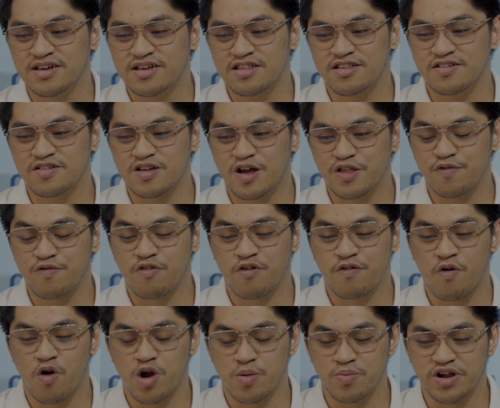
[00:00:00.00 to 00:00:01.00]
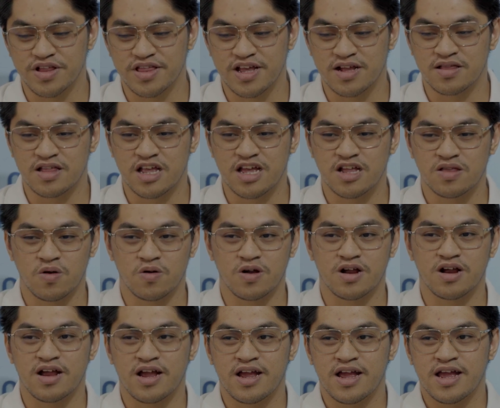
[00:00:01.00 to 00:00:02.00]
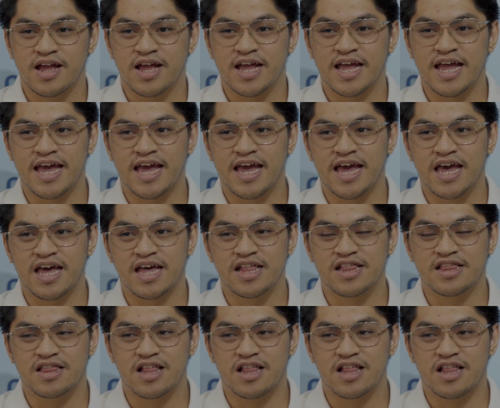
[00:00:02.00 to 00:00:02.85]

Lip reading: the son of a former dictator. And